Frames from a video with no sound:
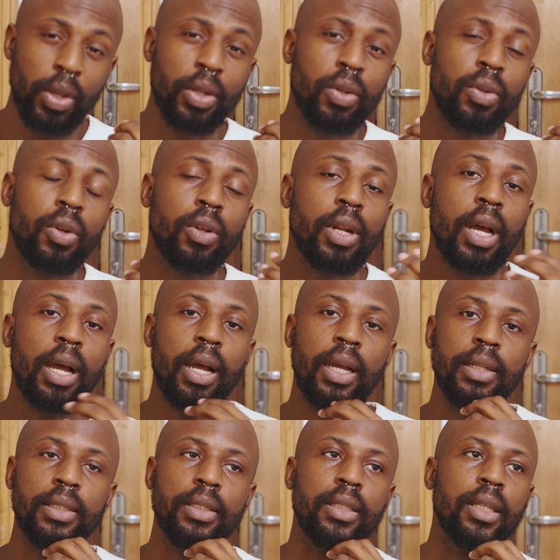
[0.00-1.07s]
in another
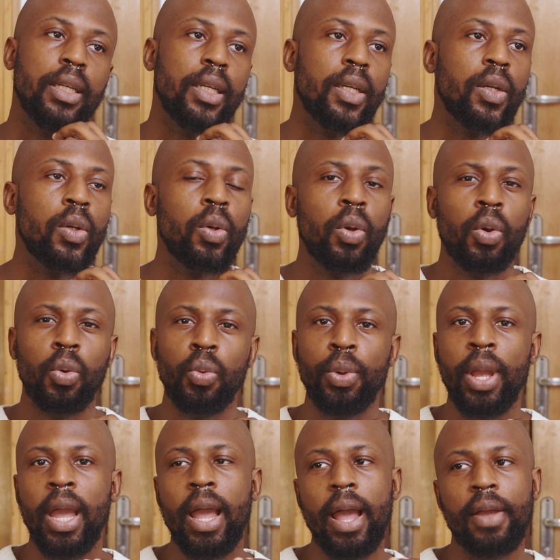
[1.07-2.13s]
hand here,
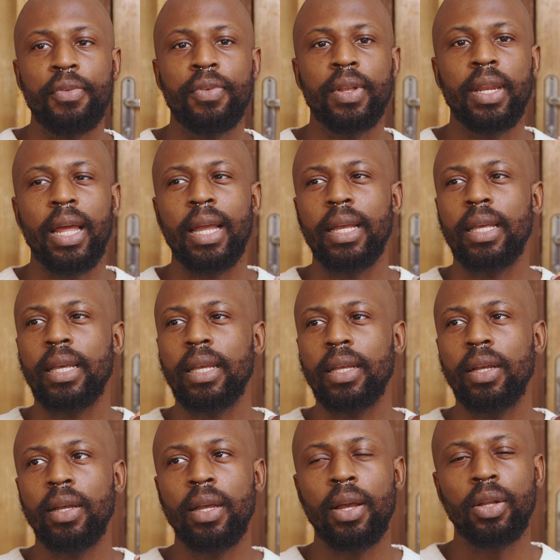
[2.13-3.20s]
where I feel like
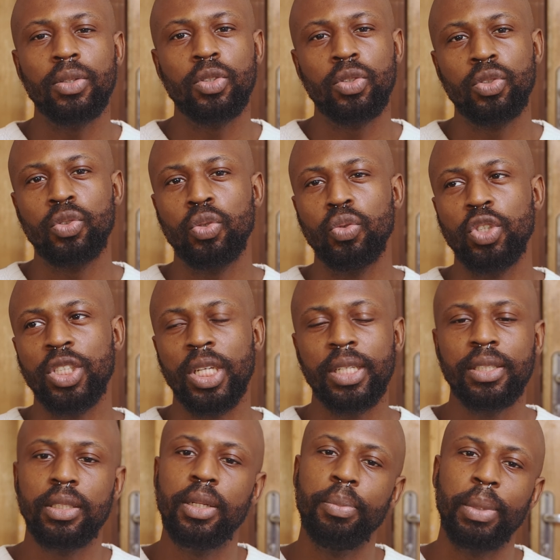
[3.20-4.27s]
to
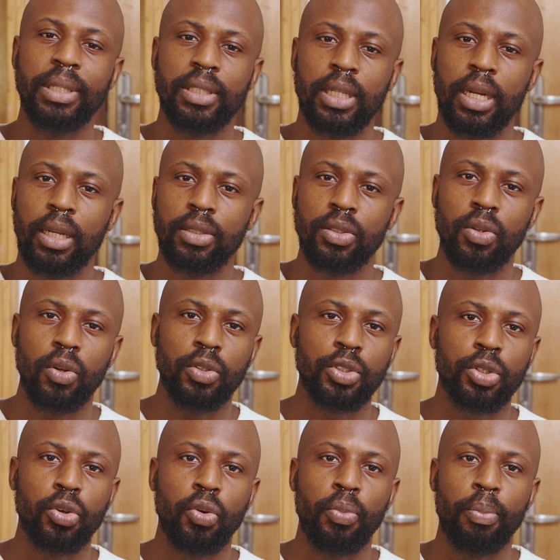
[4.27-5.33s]
change the maintenance
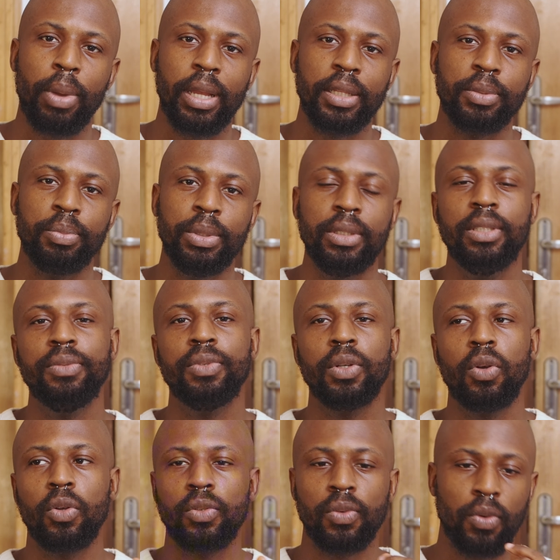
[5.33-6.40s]
culture might be
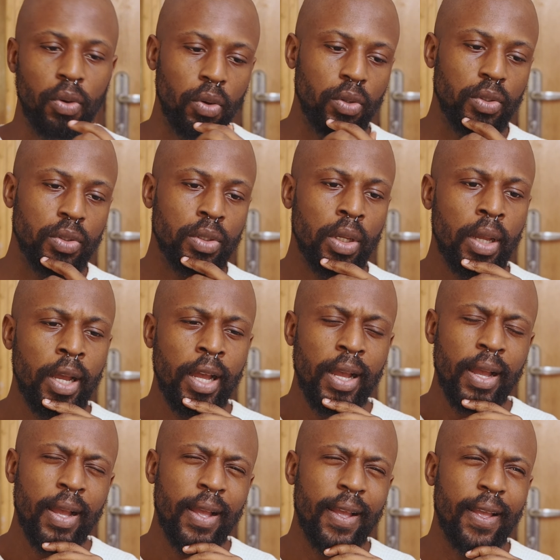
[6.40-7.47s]
difficult for us,
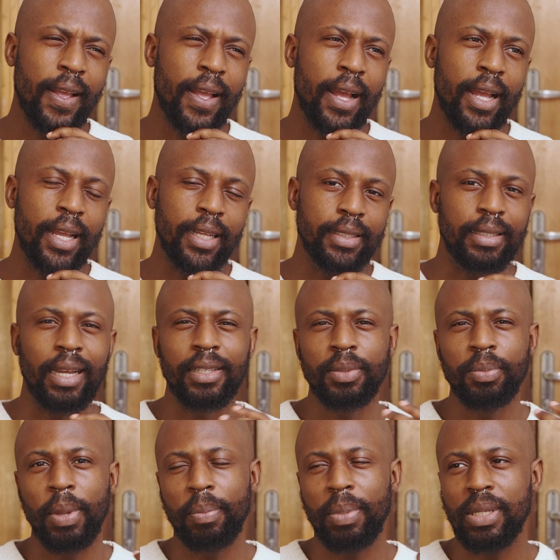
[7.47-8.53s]

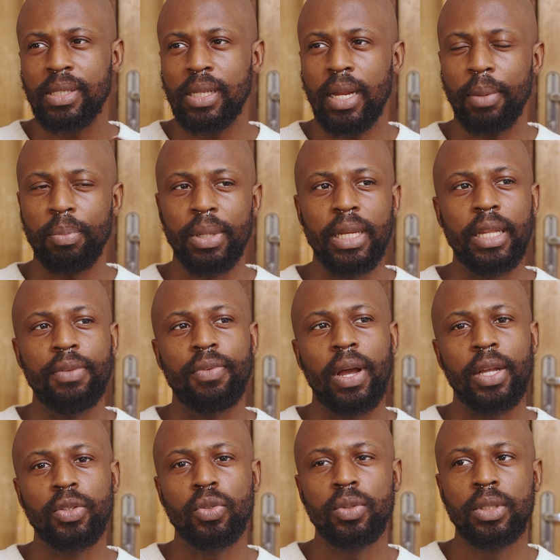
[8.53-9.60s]
that's my personal belief.
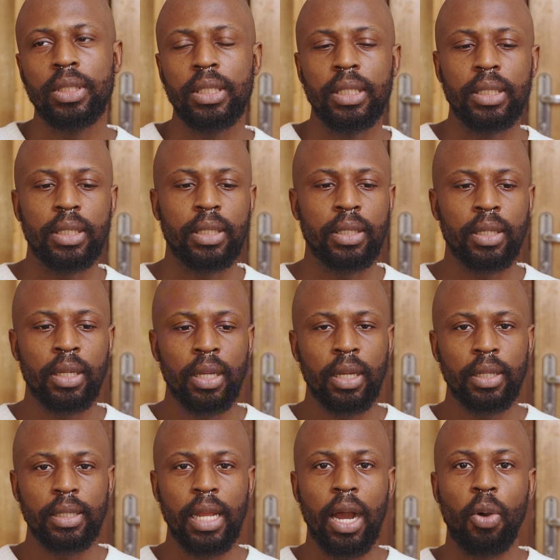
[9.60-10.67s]
I do think
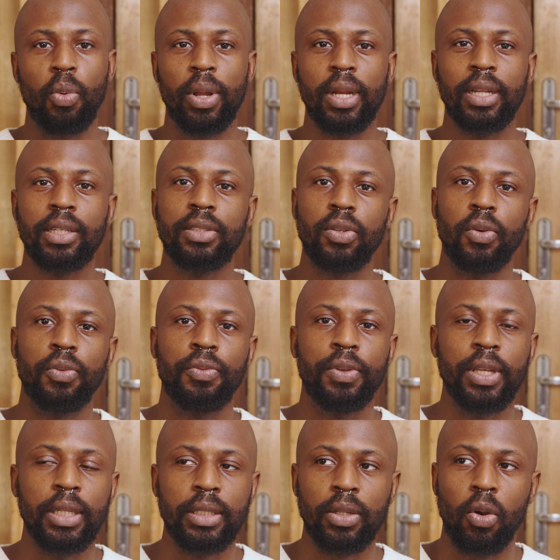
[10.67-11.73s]
the awareness of
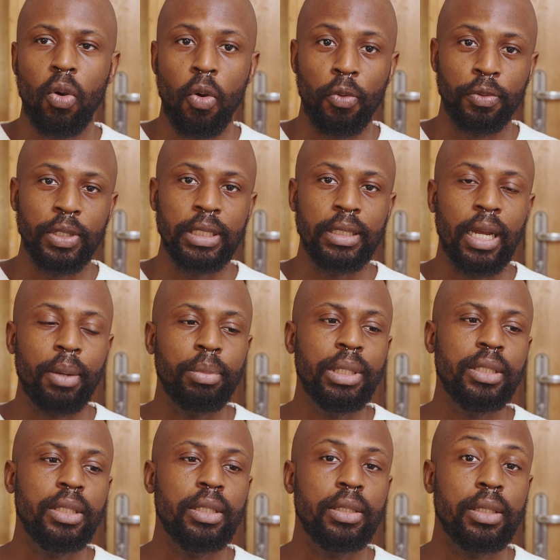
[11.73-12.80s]
it, of the
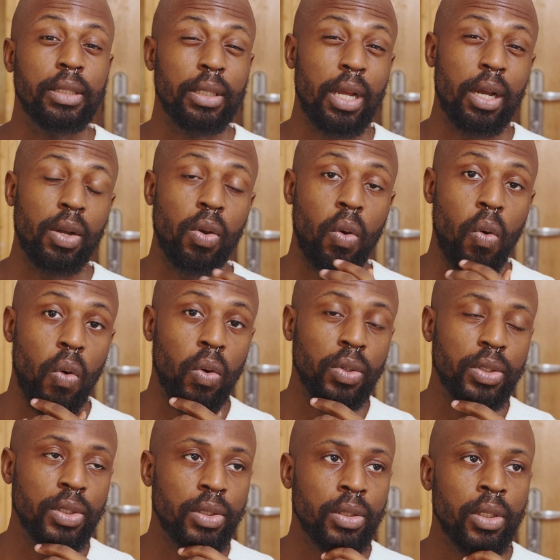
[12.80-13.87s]
damages it can
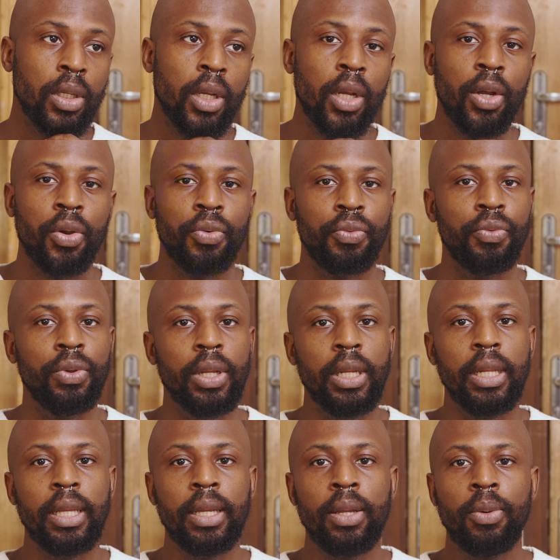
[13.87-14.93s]
cause,
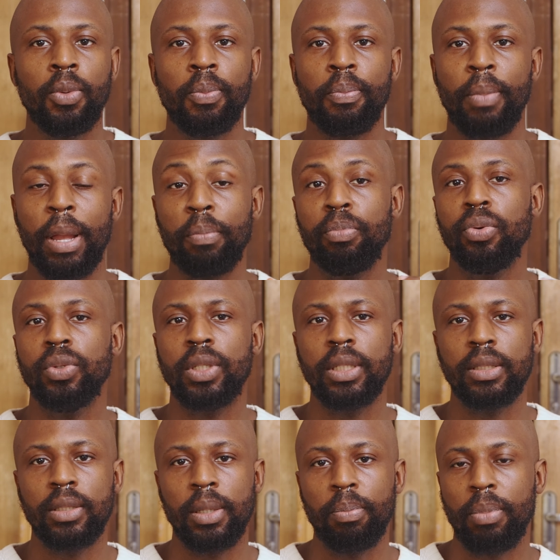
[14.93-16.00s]
really might put
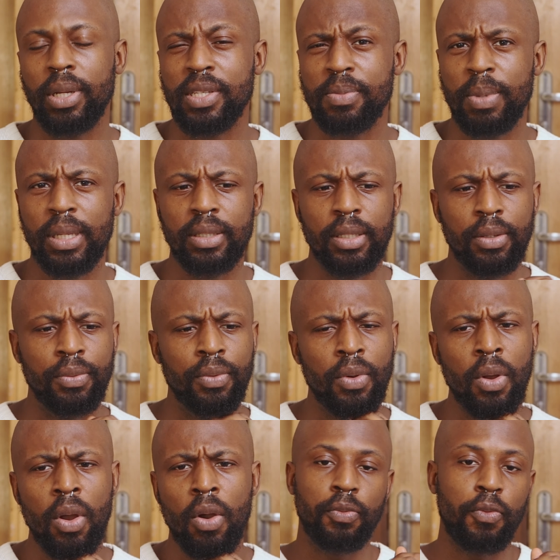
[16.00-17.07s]
things in perspective.
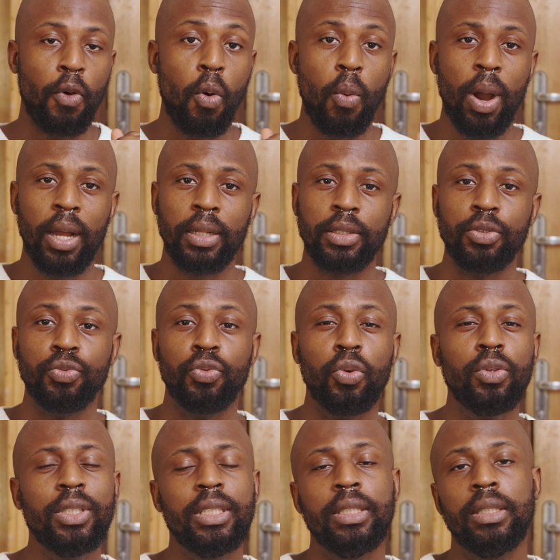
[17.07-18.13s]
For one, the
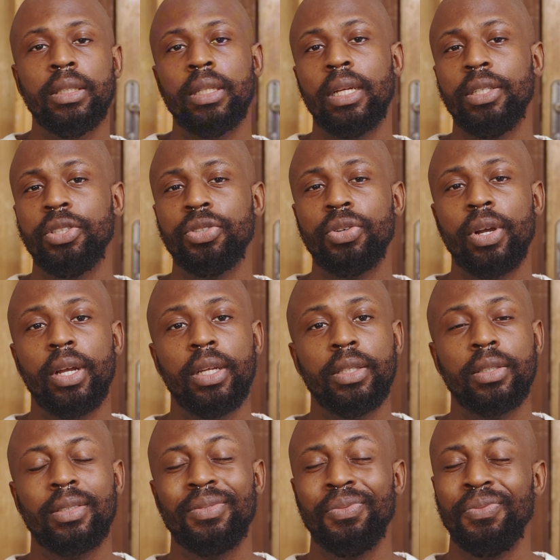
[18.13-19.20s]
road in Nigeria
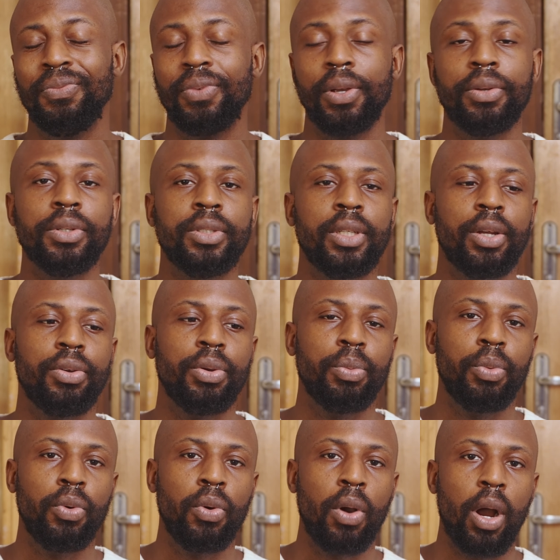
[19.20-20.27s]
is very
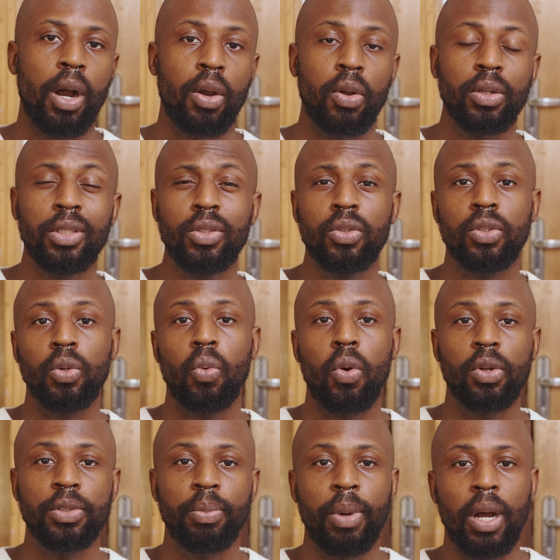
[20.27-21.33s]
terrible. According to the
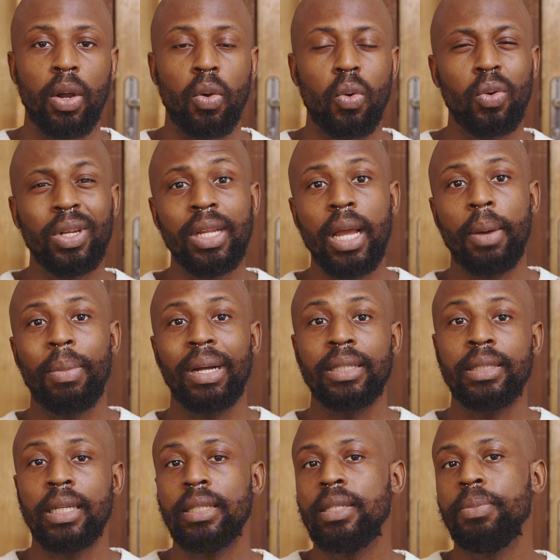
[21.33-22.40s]
World Bank, only
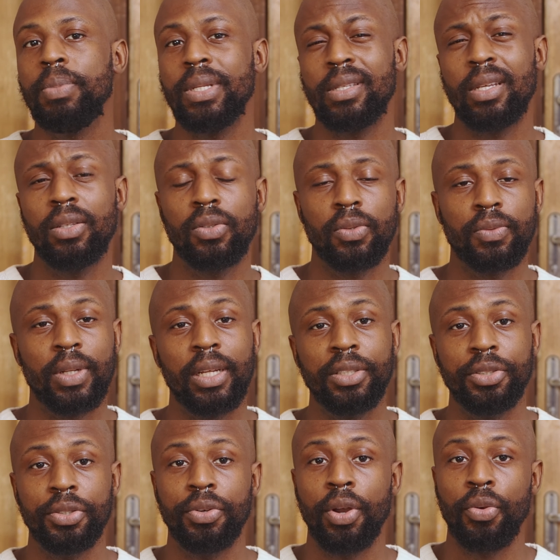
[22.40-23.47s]
about 30% of
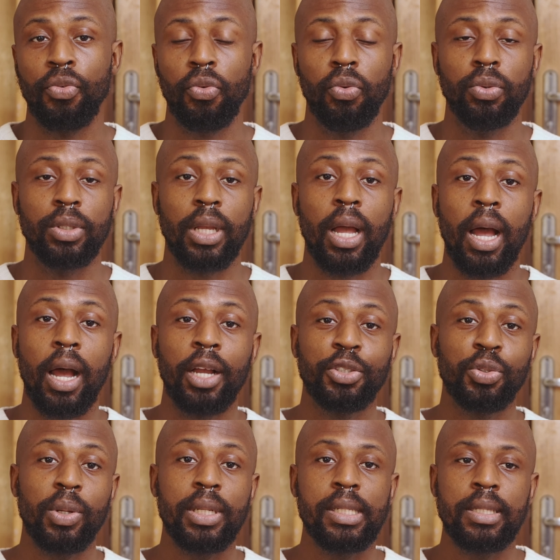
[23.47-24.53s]
Nigerian roads are
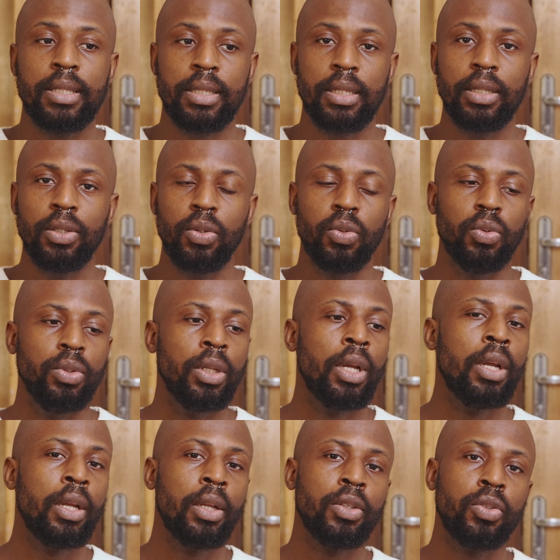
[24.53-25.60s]
actually still good.
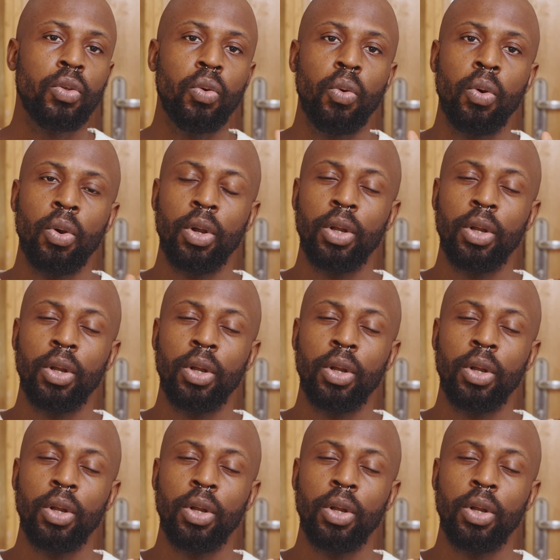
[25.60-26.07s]
So